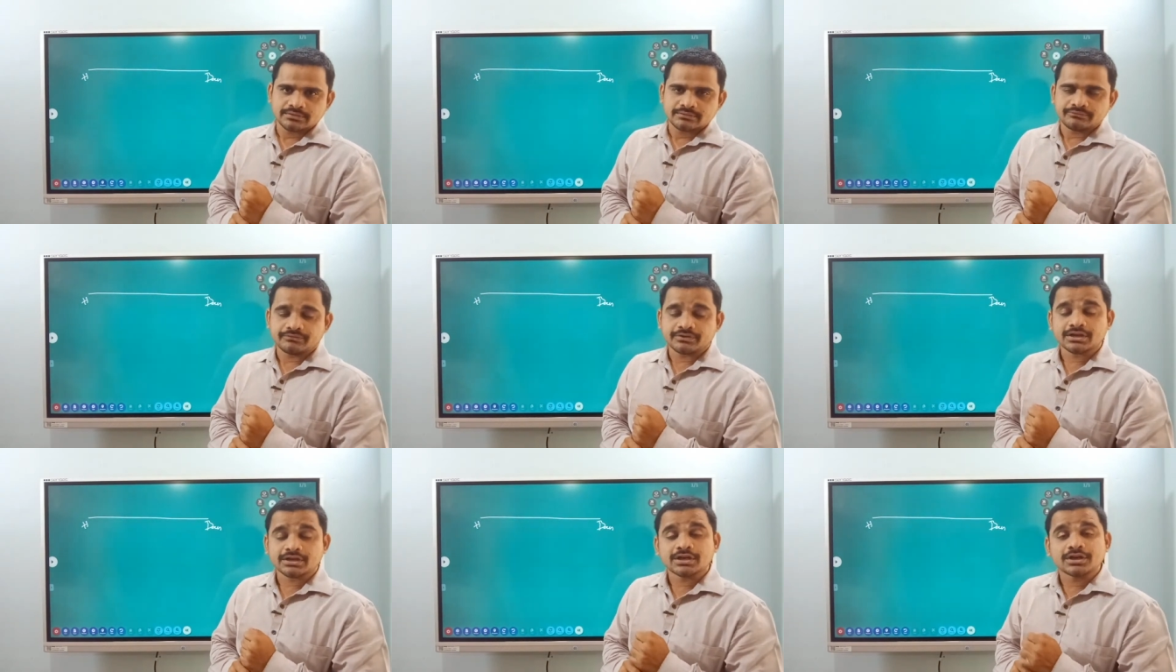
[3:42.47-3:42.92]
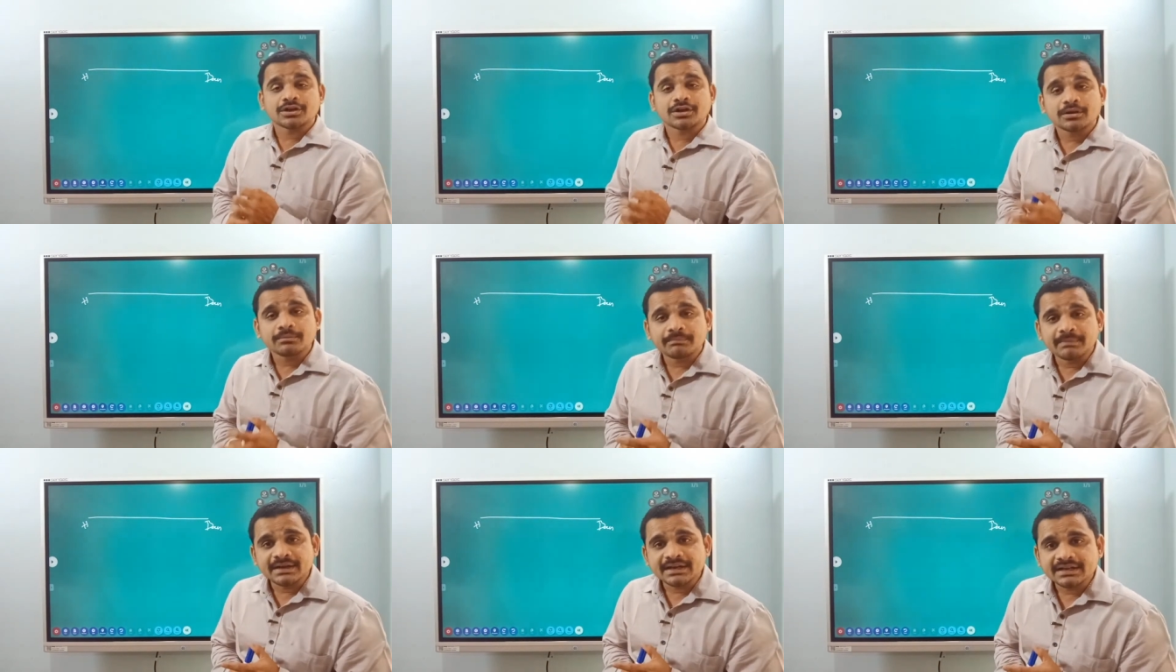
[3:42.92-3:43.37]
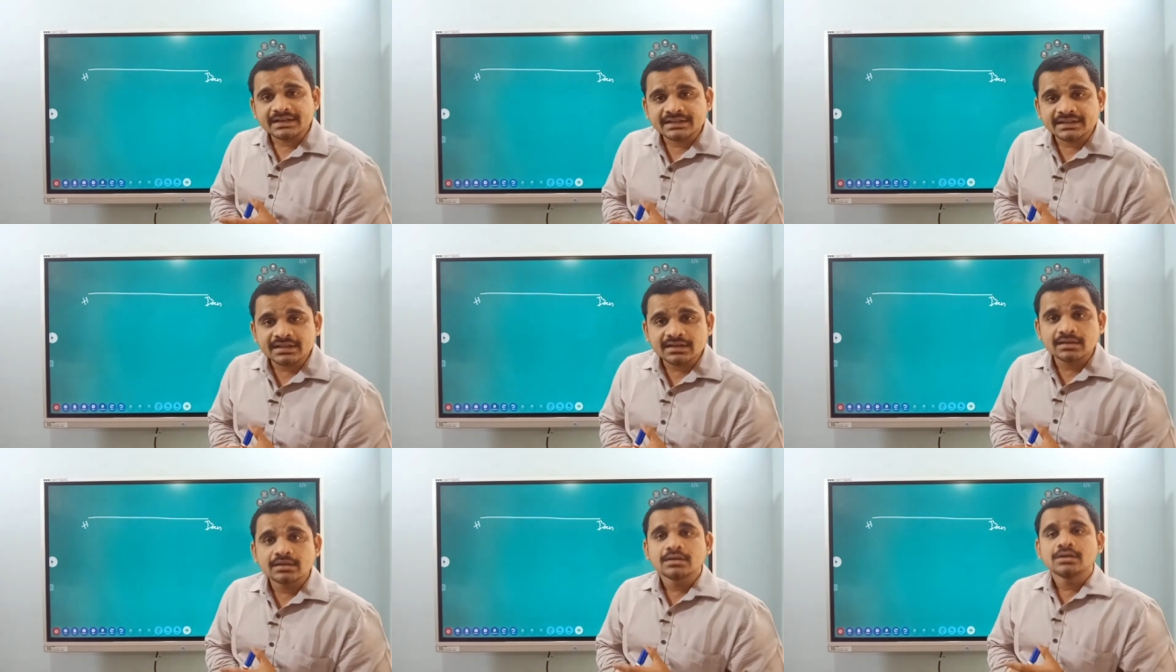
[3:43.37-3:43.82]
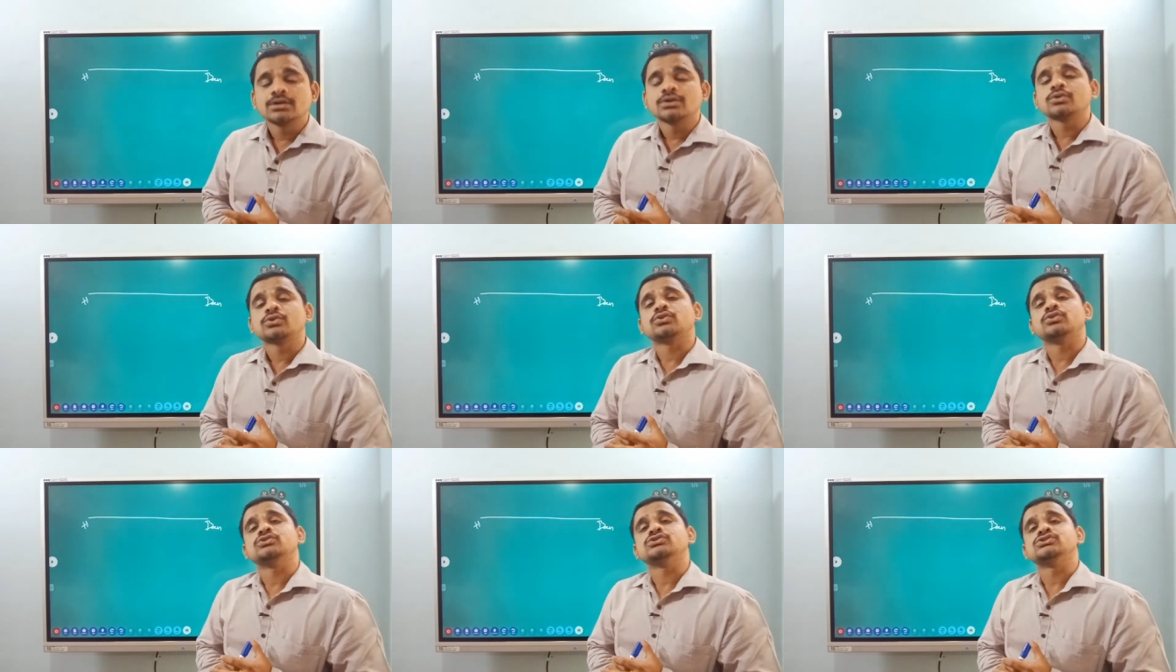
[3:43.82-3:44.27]
We cannot maintain the
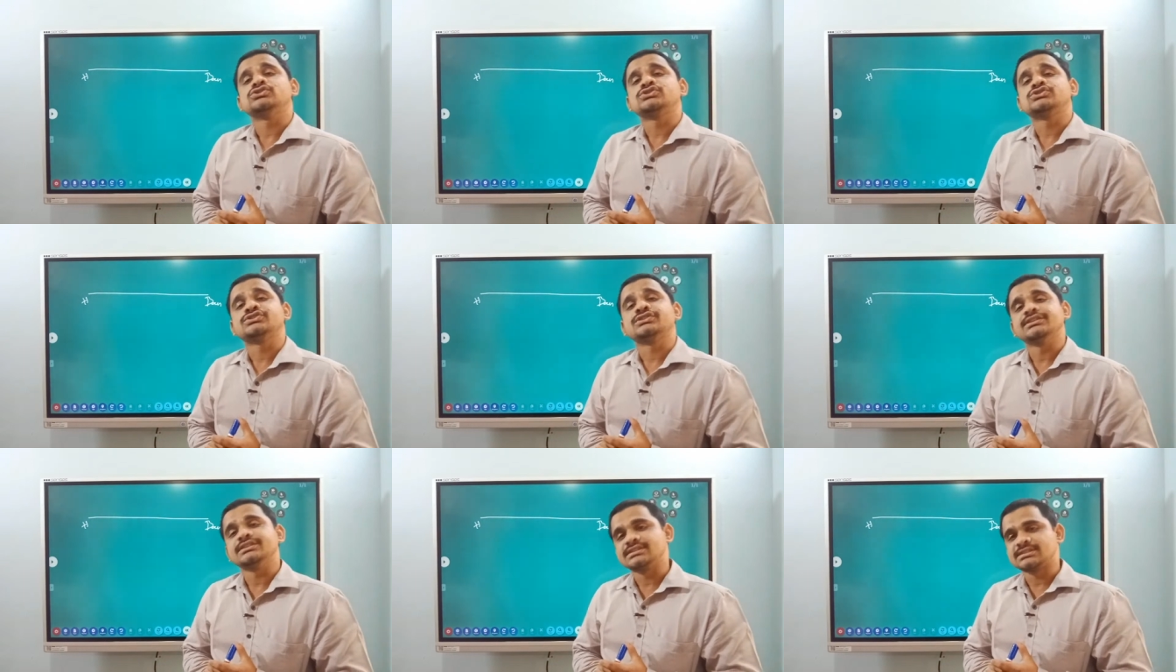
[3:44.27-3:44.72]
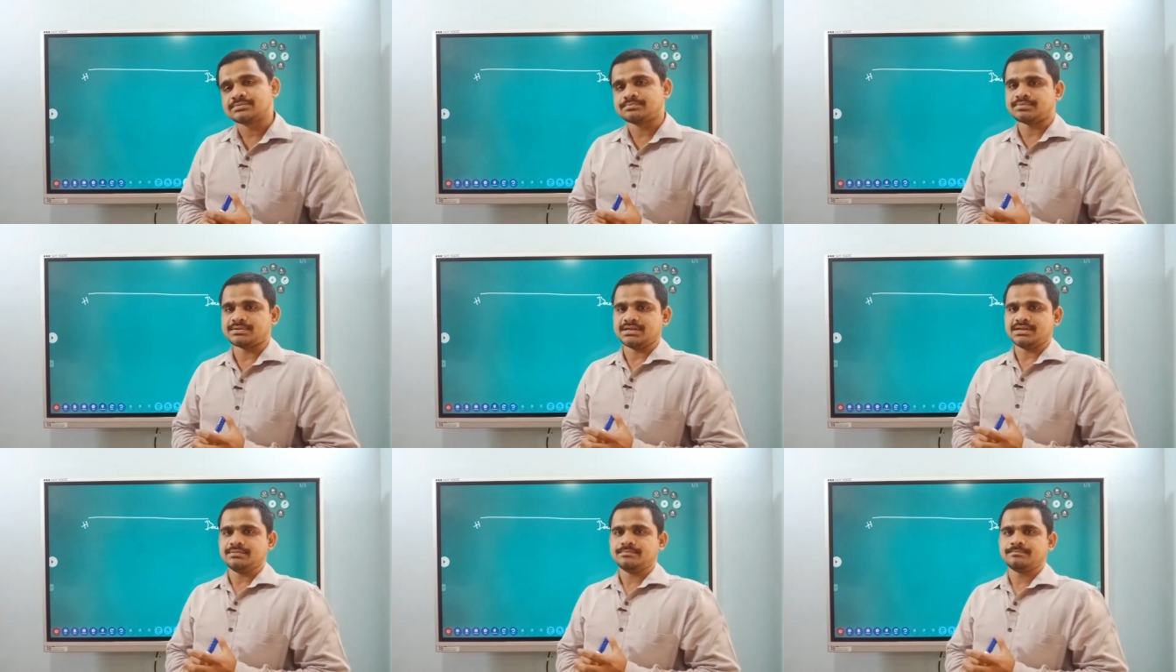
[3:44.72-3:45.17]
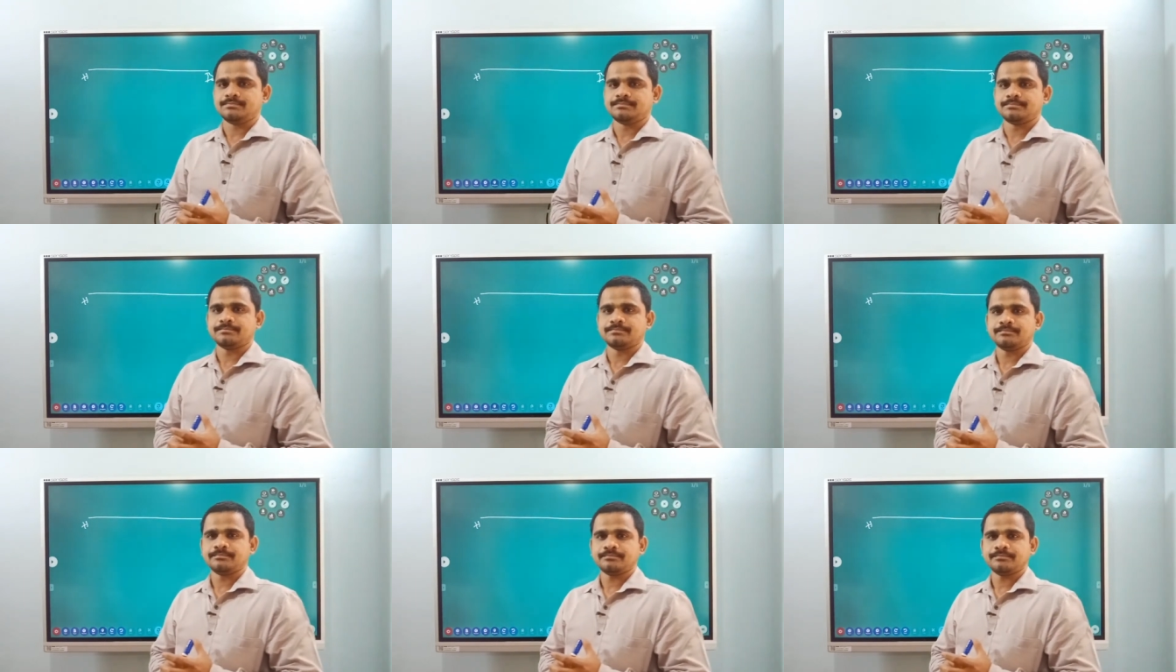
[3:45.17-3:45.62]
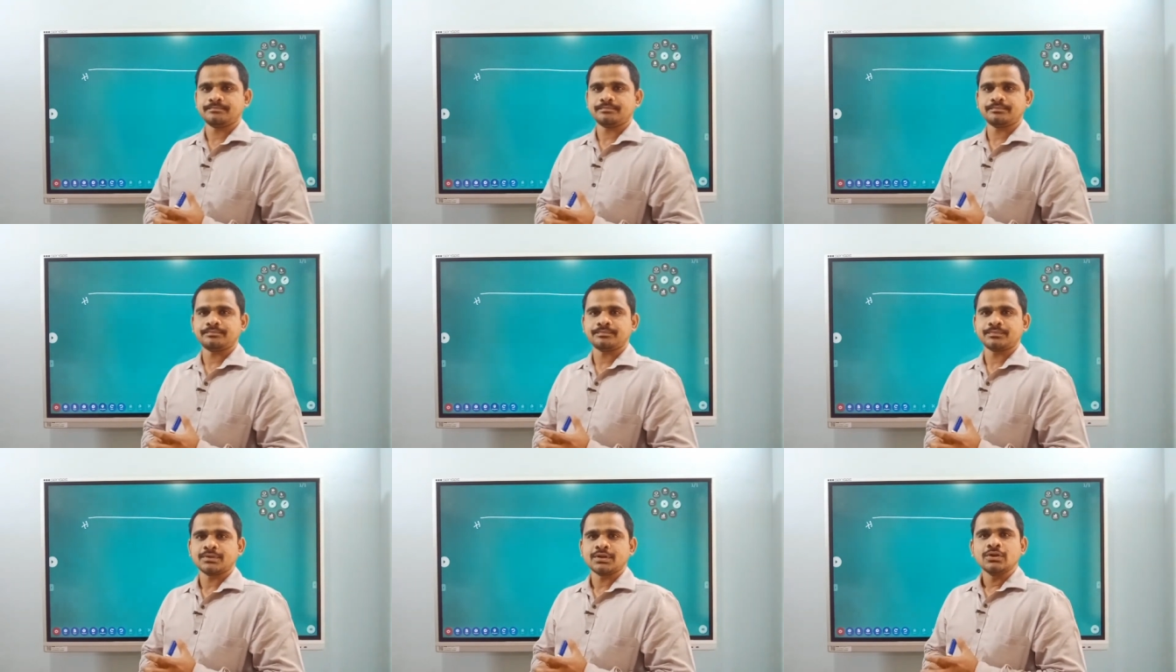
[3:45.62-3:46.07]
constant speed.
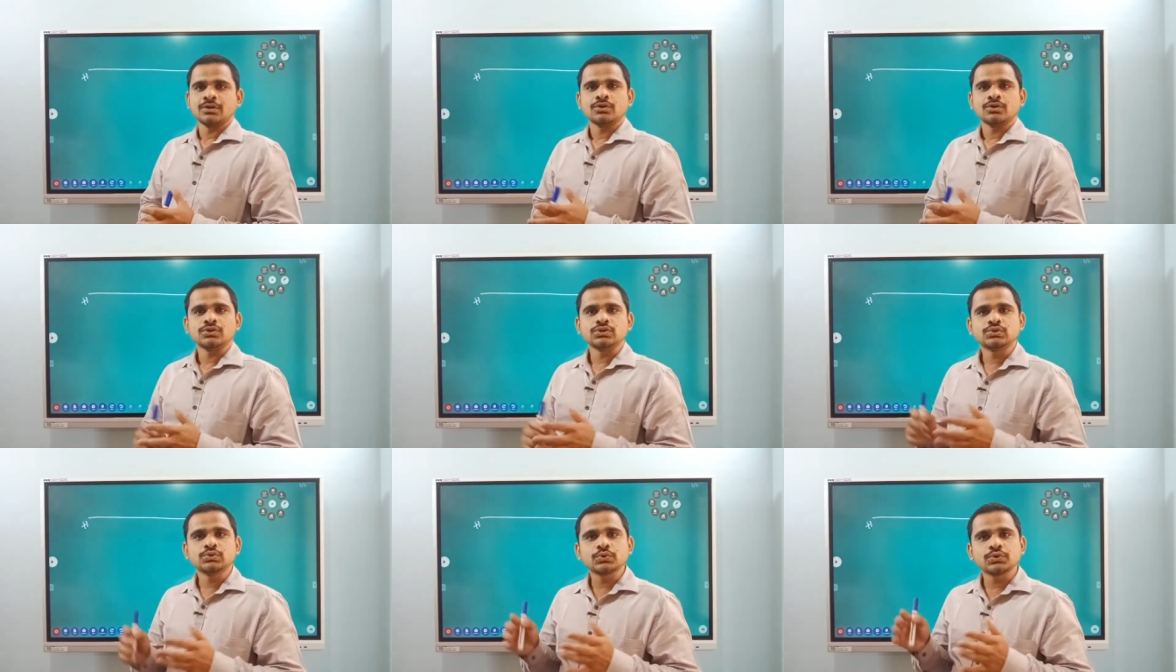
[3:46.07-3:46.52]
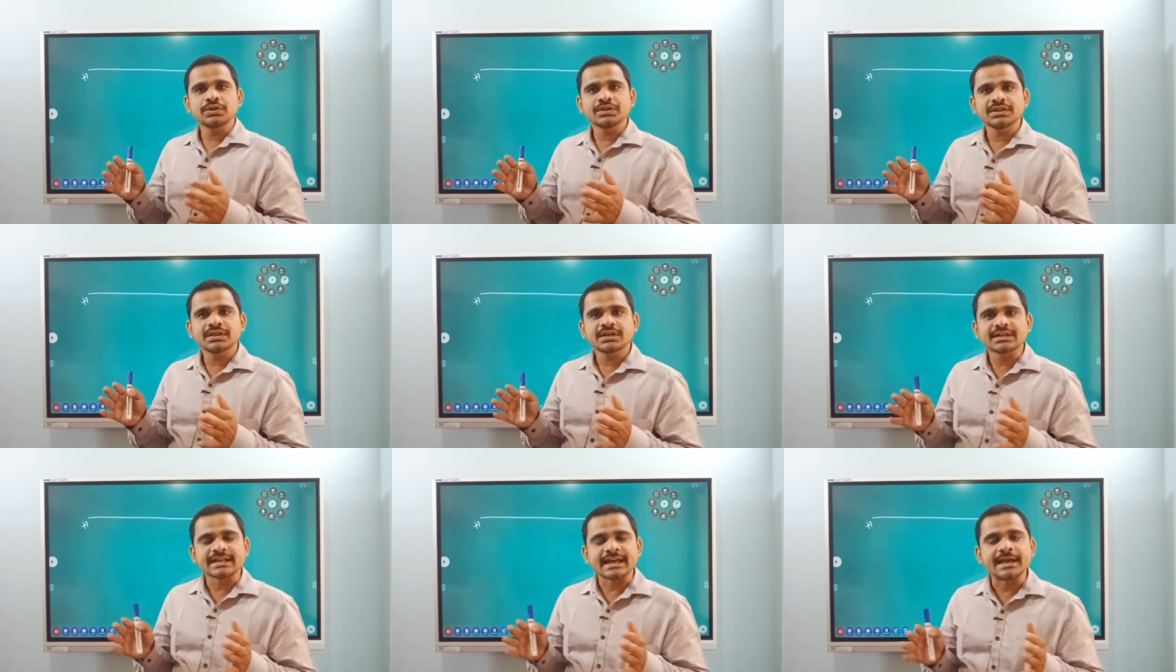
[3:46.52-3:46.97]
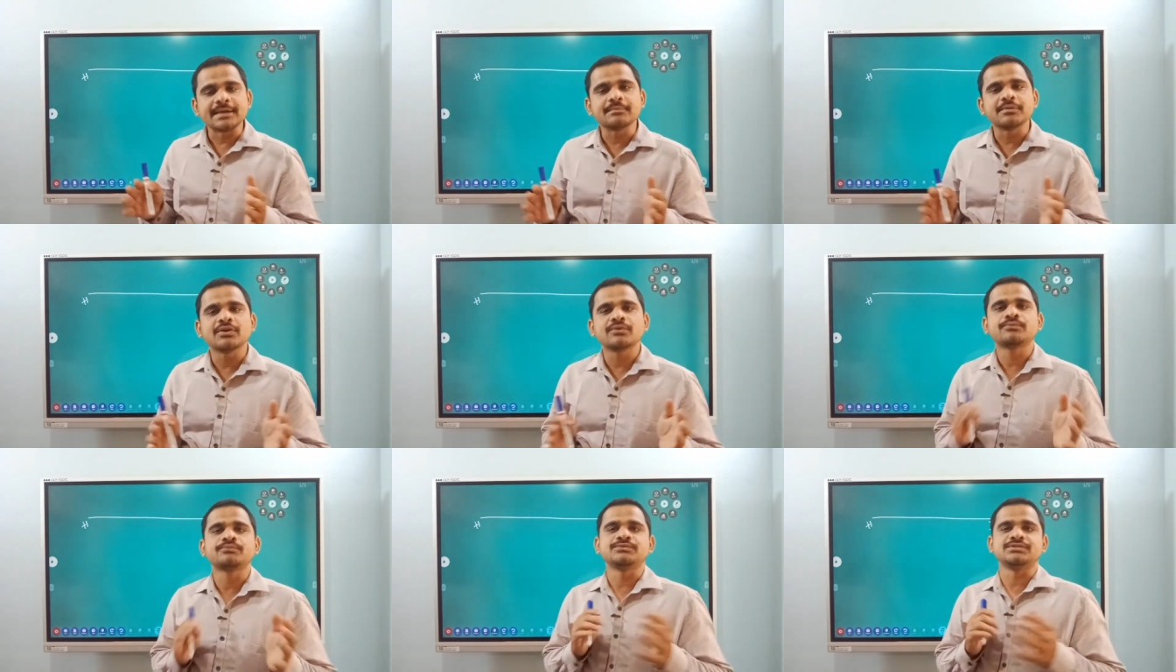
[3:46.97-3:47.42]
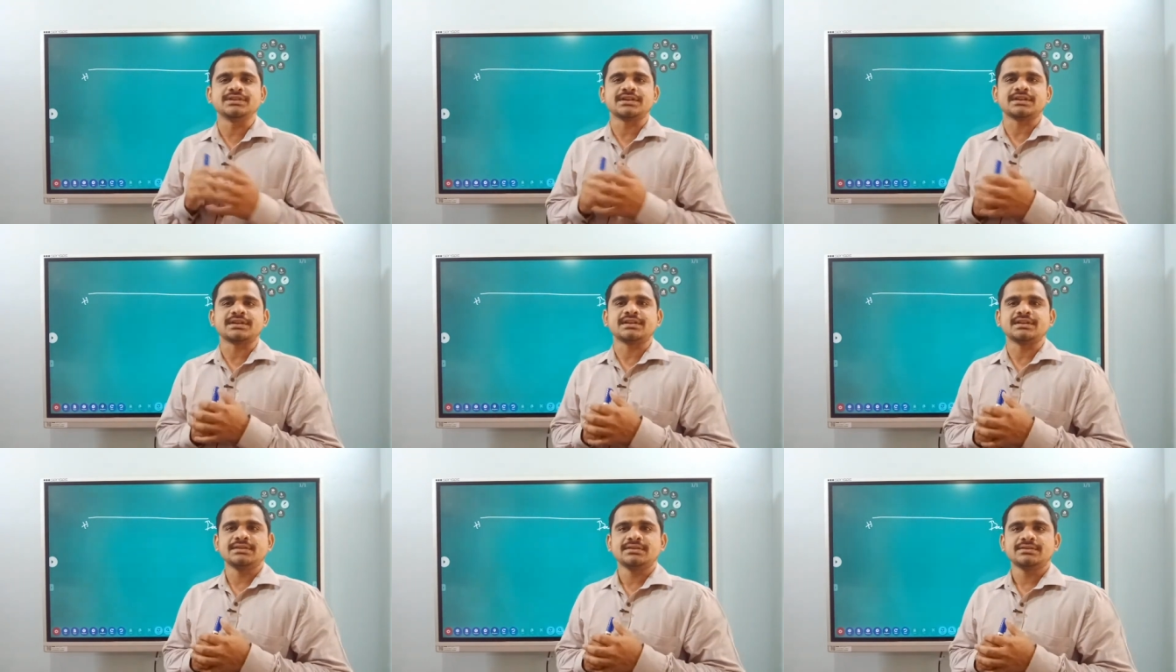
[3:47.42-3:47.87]
During the time of
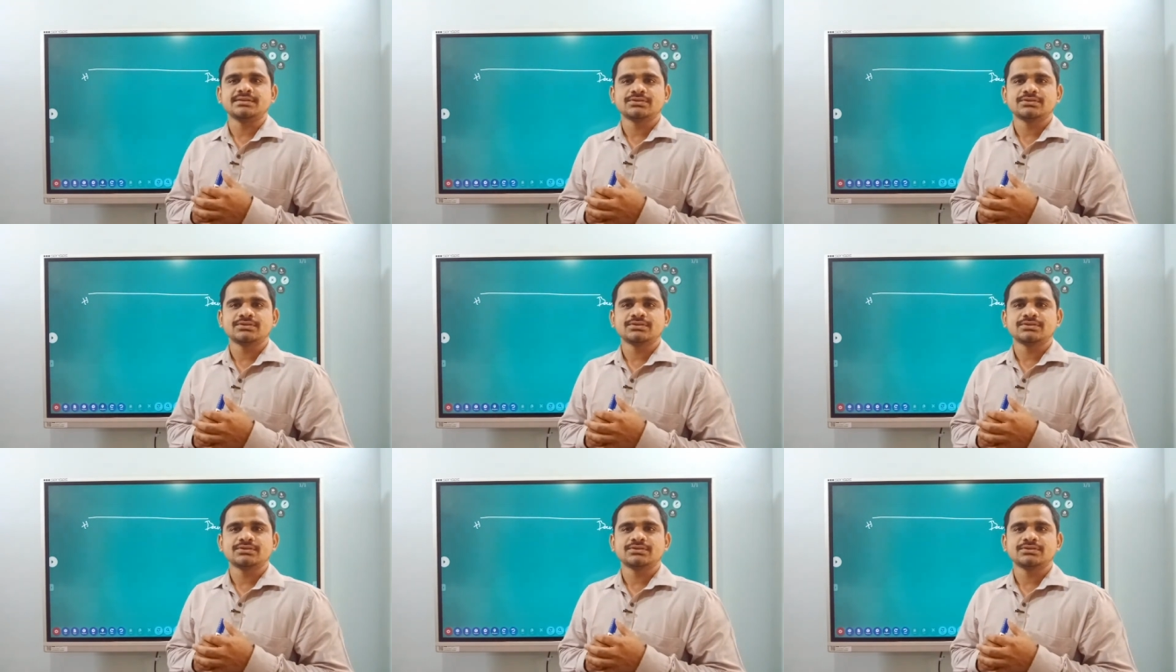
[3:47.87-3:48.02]
journey,